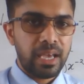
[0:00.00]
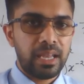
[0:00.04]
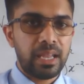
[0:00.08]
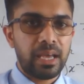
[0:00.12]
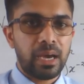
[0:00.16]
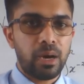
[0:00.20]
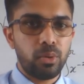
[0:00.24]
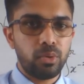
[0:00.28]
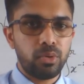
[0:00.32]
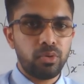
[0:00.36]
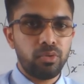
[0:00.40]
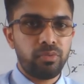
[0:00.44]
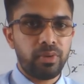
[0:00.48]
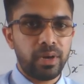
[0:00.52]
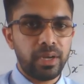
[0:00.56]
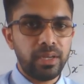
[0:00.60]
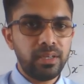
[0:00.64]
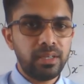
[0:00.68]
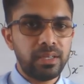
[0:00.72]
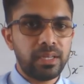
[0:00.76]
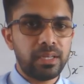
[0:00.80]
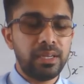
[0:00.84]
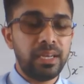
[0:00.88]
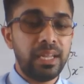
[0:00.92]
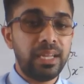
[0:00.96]
and how to
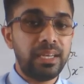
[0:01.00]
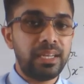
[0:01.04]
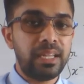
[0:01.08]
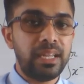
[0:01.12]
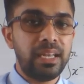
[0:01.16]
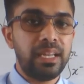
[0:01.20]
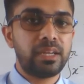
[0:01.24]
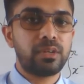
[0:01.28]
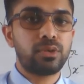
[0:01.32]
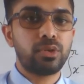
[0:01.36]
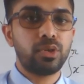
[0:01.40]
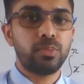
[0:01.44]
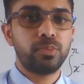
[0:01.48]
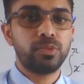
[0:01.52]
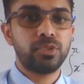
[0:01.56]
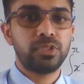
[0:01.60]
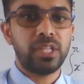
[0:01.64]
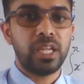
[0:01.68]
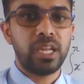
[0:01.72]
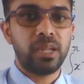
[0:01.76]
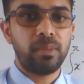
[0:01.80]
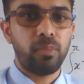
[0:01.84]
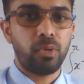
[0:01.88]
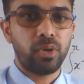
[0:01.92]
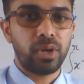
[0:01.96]
find the net
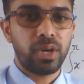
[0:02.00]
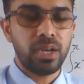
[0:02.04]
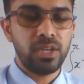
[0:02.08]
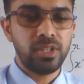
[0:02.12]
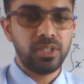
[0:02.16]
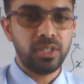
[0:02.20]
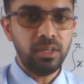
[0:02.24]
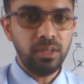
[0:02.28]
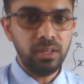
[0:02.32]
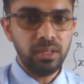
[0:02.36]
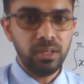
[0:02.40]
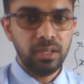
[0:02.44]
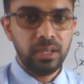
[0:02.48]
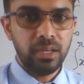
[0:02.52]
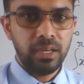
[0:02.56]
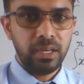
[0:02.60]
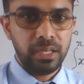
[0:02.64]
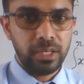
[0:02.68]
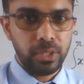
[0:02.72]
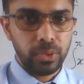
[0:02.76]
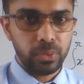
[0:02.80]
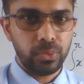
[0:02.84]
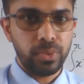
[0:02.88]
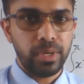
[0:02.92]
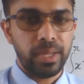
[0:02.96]
electrostatic potential
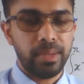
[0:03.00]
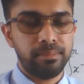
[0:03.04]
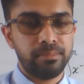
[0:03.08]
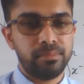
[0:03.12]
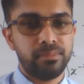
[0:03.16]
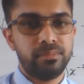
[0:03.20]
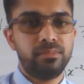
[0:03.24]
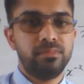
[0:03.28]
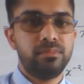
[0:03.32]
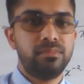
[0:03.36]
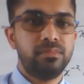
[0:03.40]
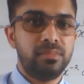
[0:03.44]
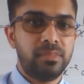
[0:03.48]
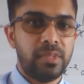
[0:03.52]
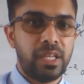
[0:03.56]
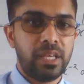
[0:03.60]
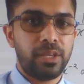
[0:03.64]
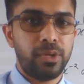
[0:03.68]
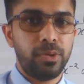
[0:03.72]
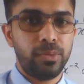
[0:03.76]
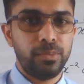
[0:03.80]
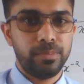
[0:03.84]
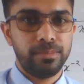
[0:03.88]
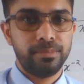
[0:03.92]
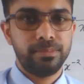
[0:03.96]
due to time.
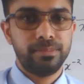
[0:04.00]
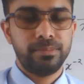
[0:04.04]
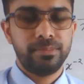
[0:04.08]
Thank you.